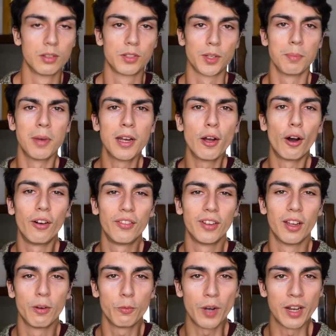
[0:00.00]
So my
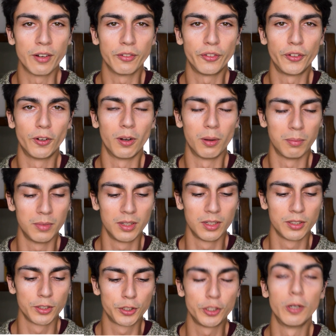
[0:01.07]
offer went from
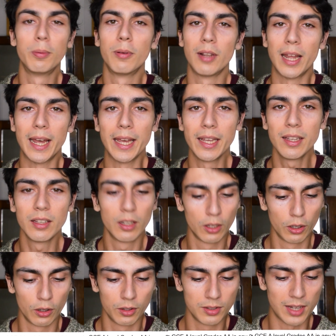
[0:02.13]
triple A
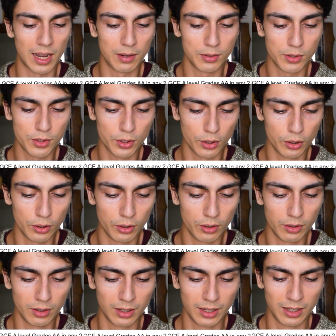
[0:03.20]
down
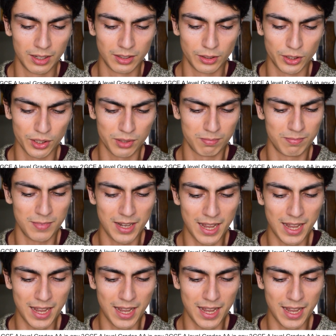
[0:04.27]
to just